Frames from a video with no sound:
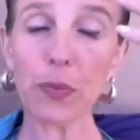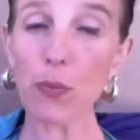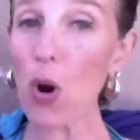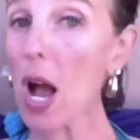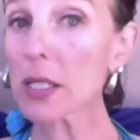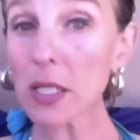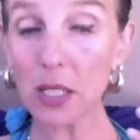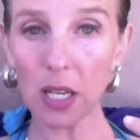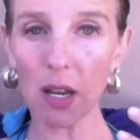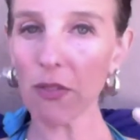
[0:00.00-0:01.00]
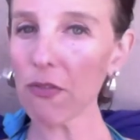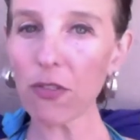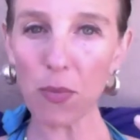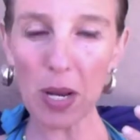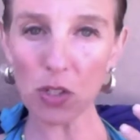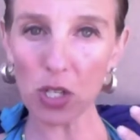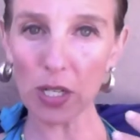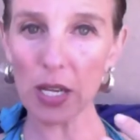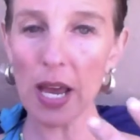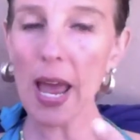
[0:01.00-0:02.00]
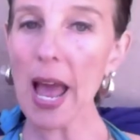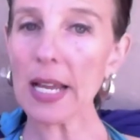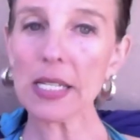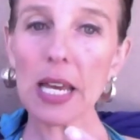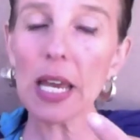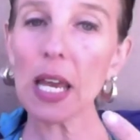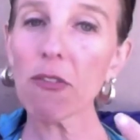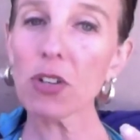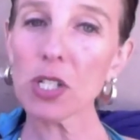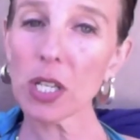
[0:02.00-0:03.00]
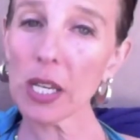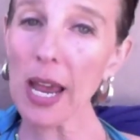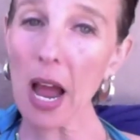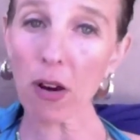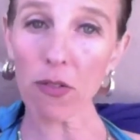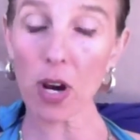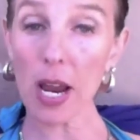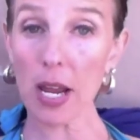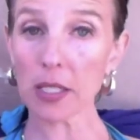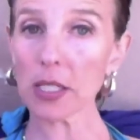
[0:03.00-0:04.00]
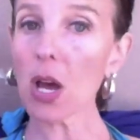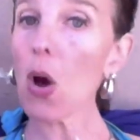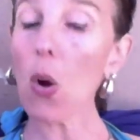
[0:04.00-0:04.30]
processing of information and taking fertility out of our hands.